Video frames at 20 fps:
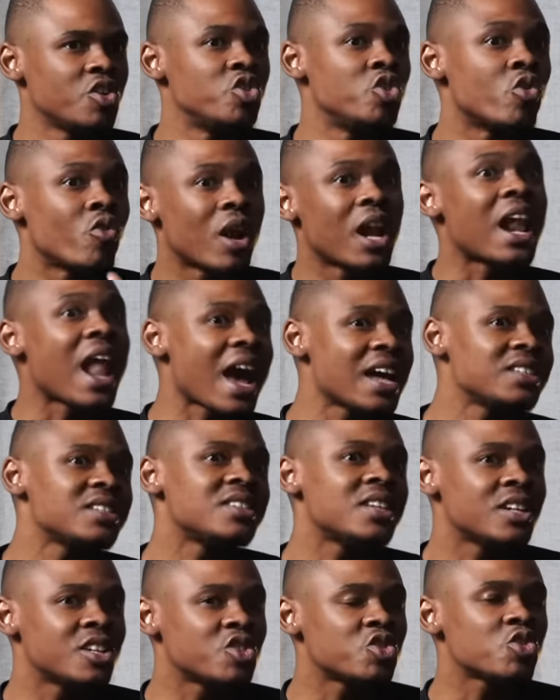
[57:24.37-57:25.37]
You're a light
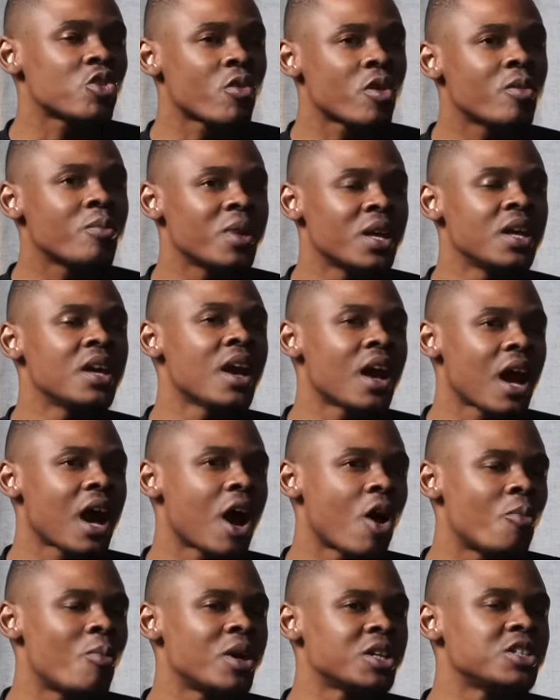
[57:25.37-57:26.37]
that is showing me how
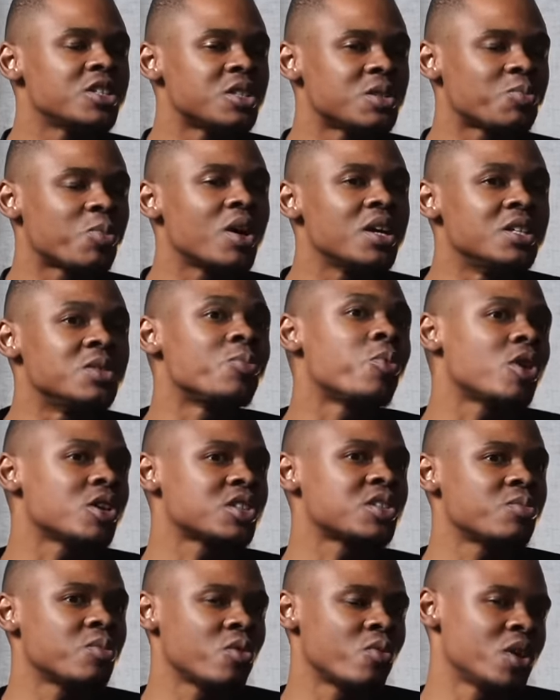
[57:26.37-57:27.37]
much it is
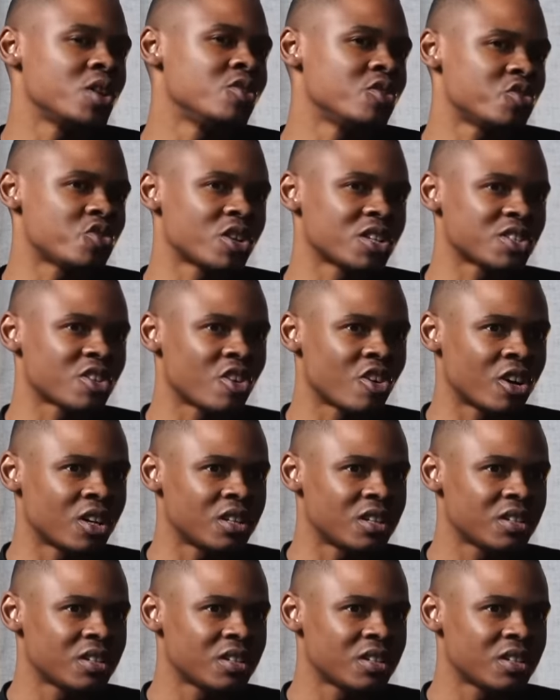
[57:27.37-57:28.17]
possible when we trust God.